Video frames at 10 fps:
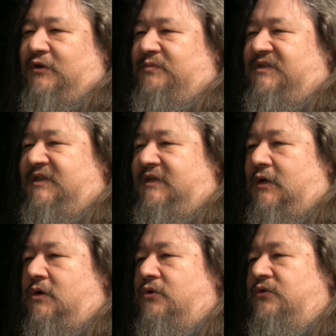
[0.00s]
obscene
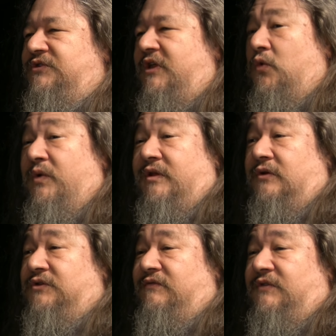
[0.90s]
odes on the
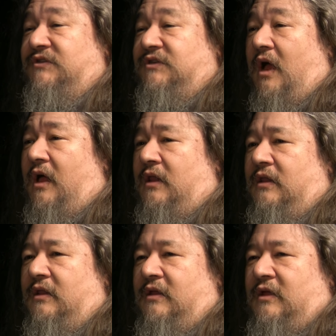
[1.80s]
windows of the skull,